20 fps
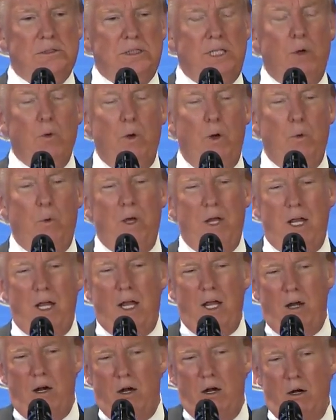and when we
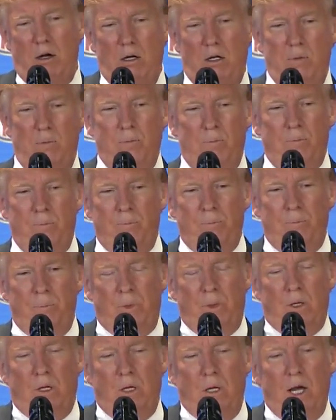got our
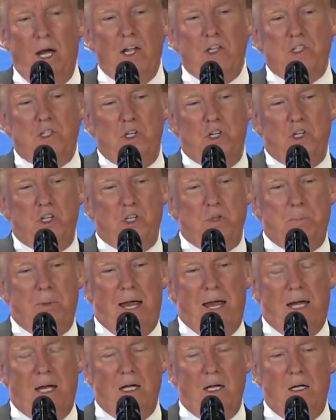hostages
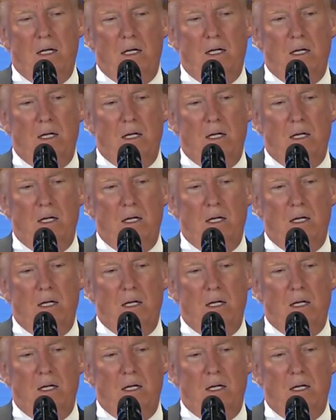back,